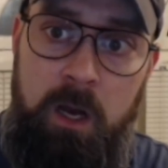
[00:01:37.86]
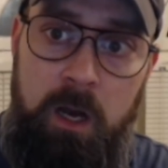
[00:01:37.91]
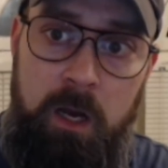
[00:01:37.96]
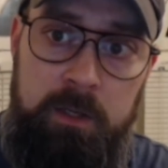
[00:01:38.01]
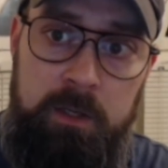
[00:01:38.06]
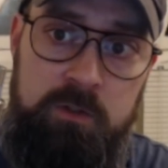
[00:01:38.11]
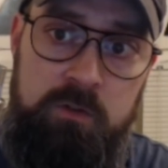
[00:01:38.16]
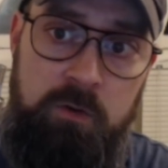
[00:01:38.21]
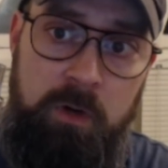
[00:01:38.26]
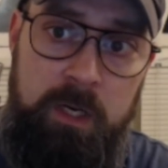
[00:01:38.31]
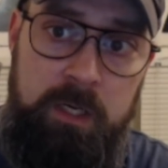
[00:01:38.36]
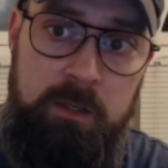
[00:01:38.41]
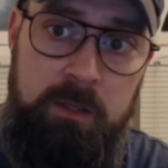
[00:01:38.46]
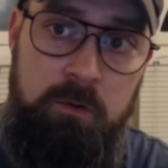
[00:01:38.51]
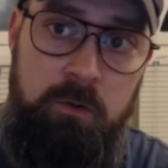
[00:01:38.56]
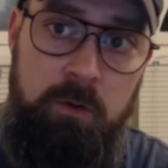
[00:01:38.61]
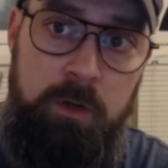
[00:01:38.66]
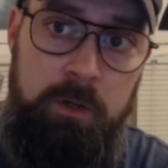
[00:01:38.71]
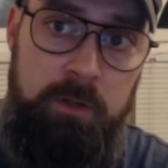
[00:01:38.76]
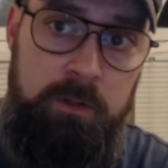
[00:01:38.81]
Triton
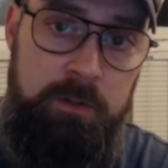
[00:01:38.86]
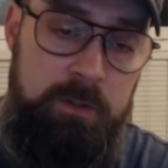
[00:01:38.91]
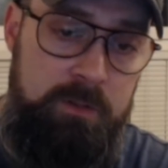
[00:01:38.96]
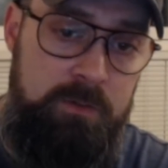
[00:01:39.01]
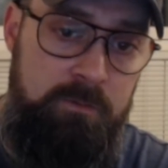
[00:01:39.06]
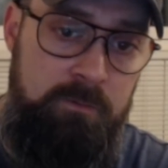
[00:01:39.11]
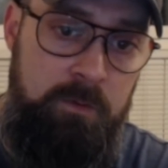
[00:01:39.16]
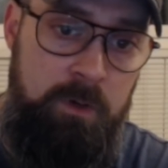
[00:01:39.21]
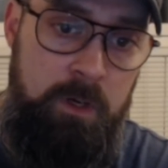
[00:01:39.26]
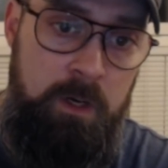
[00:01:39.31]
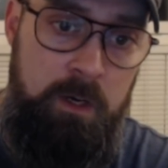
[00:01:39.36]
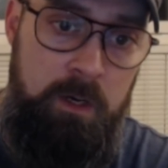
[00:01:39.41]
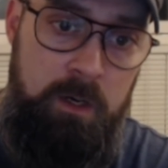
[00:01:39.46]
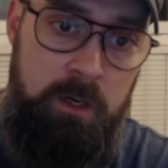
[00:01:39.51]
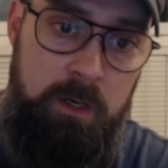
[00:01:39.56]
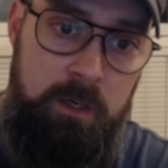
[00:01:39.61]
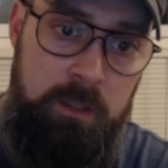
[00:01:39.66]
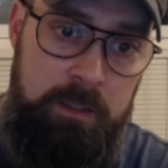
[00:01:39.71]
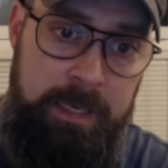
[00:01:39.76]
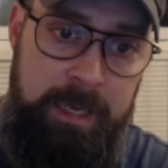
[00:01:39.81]
coil in this
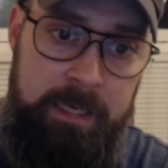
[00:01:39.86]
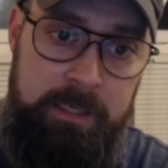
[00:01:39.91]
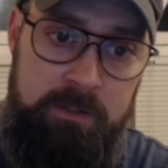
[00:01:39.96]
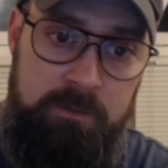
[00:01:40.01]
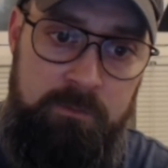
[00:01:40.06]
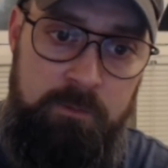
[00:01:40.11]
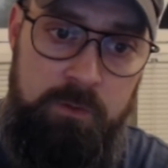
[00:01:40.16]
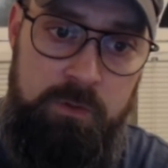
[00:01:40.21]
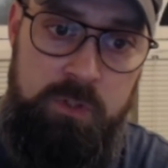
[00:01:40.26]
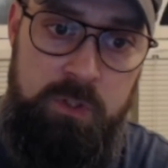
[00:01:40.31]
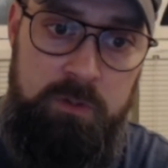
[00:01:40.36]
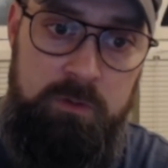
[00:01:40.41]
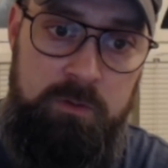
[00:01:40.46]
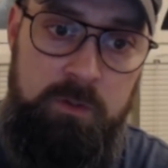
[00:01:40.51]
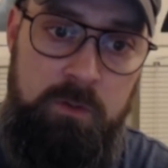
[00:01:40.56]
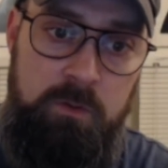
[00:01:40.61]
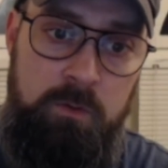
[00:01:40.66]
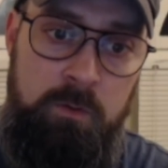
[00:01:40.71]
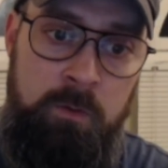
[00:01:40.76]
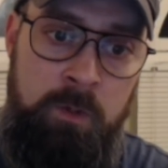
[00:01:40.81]
Atlantis version
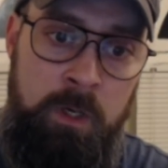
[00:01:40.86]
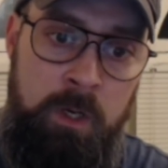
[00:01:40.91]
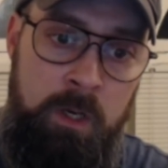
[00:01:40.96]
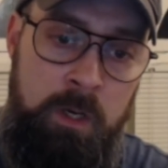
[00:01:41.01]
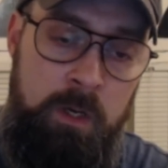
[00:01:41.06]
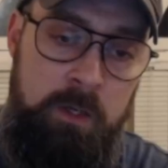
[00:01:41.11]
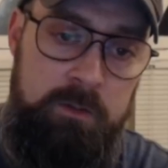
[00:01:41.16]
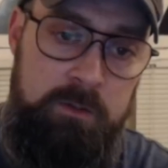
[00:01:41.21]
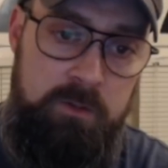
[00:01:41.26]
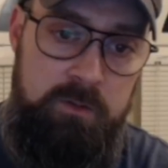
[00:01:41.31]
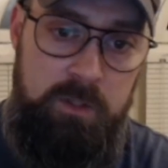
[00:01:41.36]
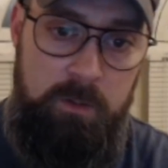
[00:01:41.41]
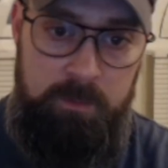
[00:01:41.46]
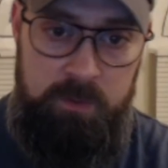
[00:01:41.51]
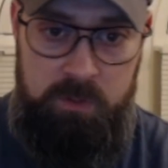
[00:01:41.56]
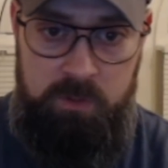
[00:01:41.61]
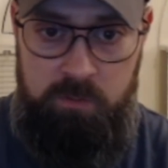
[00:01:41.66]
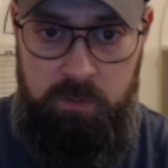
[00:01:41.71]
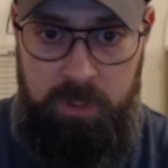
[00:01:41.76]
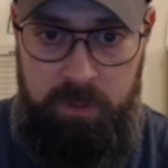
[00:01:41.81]
2 to
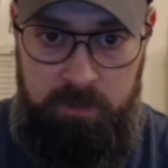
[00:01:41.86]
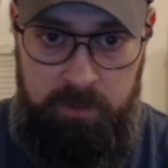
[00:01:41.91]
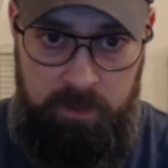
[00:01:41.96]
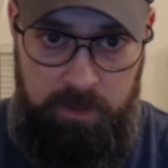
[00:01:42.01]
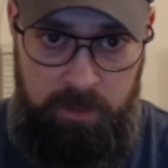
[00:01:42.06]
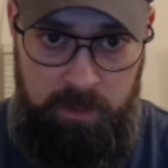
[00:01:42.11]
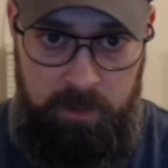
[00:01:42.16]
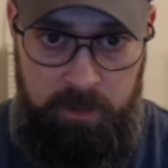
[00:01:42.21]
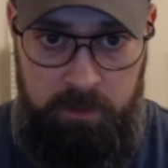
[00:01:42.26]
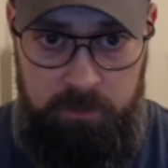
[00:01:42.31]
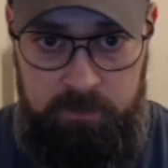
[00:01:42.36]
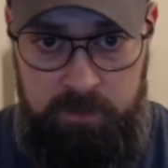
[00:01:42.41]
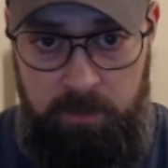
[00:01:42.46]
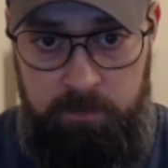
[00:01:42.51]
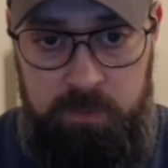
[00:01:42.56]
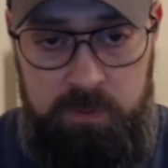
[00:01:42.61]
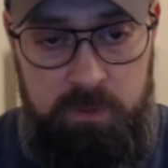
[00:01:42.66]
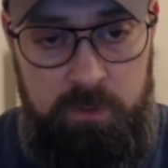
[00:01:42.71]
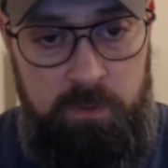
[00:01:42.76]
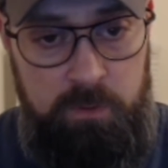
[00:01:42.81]
demonstrate the
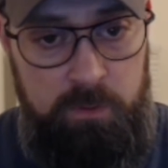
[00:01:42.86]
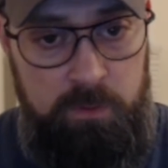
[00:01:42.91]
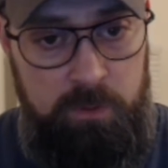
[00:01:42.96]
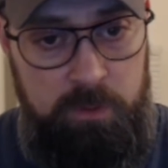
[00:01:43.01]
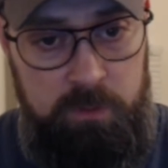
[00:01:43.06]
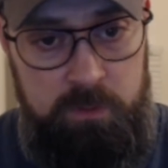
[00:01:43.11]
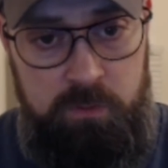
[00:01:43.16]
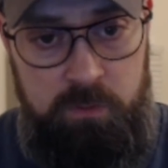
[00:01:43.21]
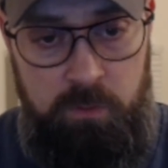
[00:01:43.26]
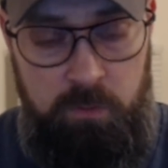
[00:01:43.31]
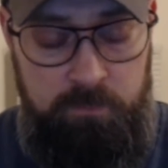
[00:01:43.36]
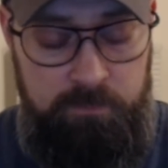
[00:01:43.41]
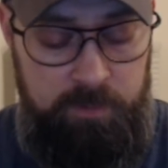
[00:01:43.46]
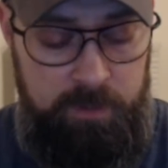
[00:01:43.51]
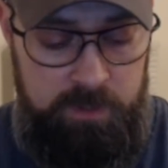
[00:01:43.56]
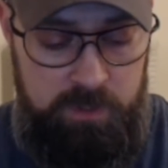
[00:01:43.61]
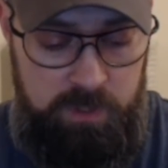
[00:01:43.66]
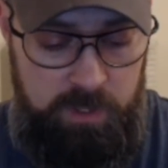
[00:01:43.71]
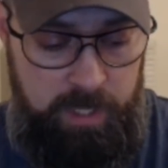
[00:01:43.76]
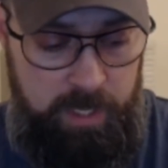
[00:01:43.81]
temperature control
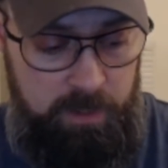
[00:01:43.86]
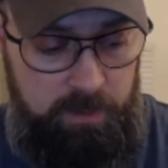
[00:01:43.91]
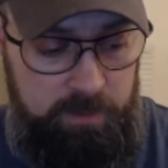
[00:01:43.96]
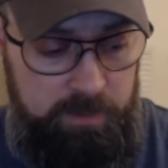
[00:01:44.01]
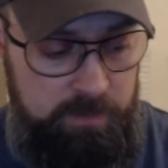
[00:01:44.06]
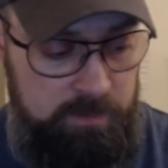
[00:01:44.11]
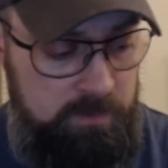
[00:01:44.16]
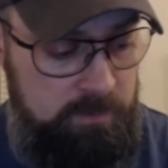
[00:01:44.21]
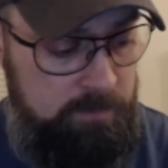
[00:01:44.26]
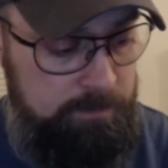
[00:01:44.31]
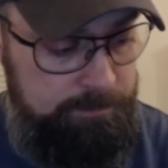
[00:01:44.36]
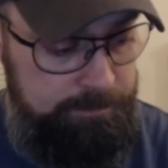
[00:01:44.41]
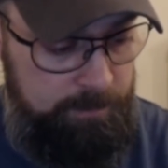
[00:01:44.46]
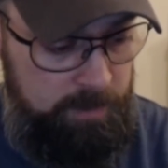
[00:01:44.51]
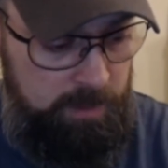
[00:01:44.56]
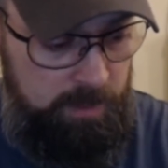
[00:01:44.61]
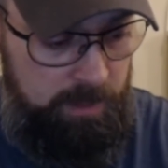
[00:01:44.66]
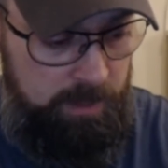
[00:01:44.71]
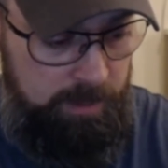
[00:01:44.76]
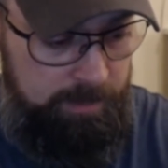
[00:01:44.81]
functionalities
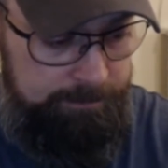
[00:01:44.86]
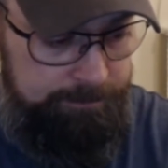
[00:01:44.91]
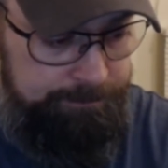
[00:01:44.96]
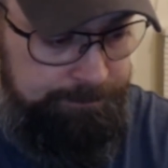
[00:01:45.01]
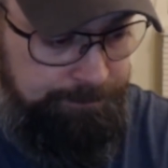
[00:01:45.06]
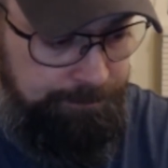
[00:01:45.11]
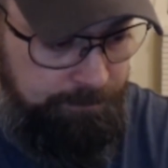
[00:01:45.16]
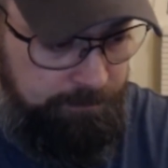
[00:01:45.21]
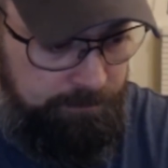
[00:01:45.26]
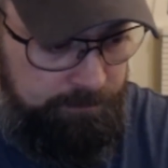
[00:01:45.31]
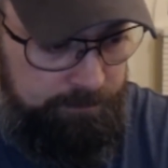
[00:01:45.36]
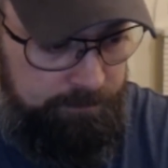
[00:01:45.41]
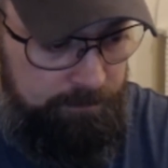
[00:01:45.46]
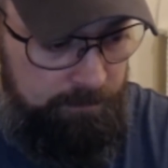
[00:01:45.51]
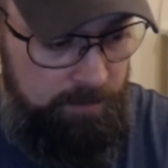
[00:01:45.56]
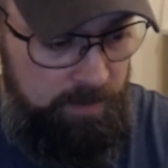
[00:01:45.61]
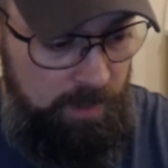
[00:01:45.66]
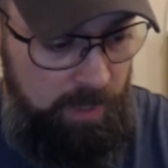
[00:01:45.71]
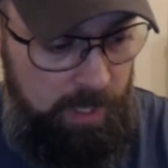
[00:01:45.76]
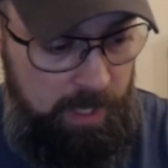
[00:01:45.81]

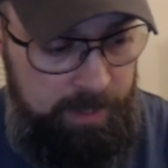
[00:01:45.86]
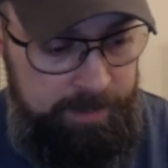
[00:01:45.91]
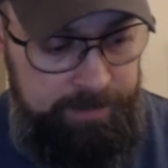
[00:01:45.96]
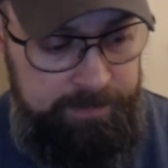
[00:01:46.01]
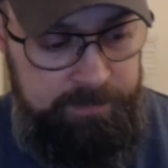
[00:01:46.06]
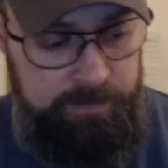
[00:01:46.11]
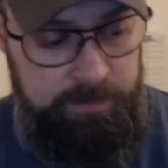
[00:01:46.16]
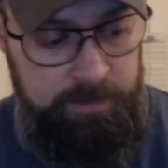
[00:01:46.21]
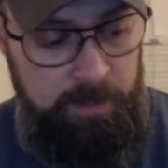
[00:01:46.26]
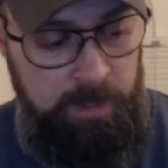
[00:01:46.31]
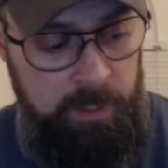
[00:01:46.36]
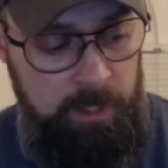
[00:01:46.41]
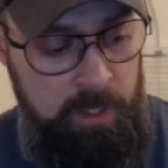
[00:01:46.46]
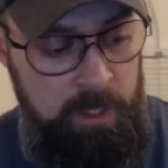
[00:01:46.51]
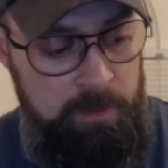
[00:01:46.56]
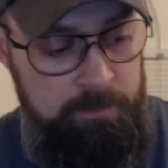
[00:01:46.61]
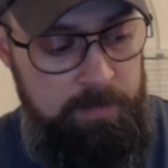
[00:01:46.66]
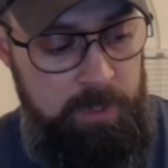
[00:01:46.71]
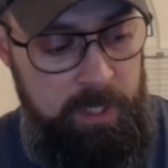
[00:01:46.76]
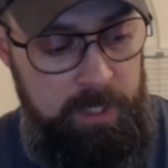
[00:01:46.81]
on it.
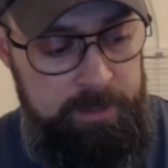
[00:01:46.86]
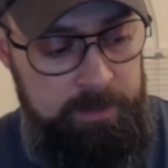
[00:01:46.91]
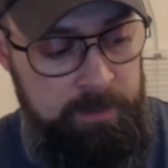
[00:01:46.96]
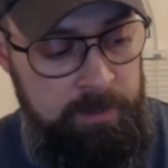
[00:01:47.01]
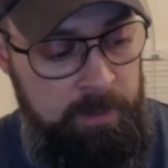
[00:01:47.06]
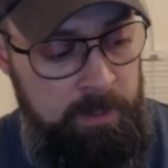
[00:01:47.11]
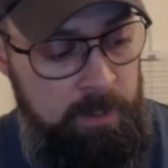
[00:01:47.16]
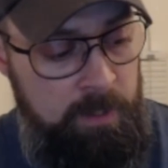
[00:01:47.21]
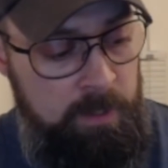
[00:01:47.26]
But